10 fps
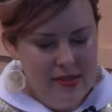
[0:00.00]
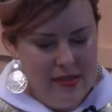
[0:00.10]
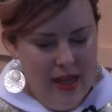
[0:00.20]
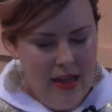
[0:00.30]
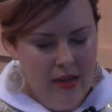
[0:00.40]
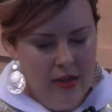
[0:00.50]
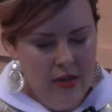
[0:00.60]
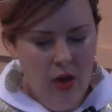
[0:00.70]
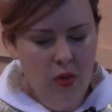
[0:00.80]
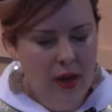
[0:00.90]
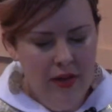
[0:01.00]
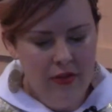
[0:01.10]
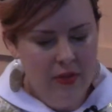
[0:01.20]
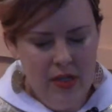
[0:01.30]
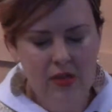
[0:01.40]
saying, "Go away
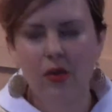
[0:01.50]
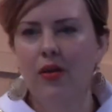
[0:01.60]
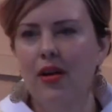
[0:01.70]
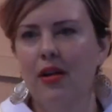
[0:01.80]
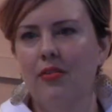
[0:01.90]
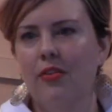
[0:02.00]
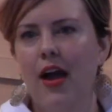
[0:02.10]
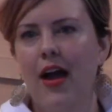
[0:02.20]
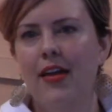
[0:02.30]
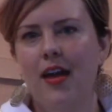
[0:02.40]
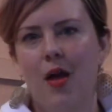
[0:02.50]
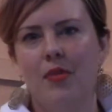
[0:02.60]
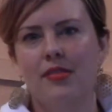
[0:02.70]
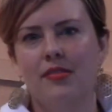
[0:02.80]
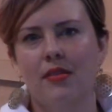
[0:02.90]
from me, Lord, for I am
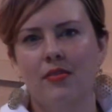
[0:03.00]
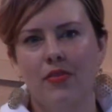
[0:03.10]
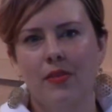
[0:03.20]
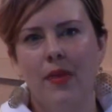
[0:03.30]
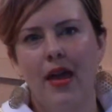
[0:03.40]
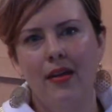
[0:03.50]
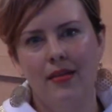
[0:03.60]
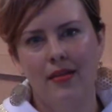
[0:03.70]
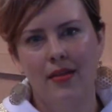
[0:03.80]
a sinful man.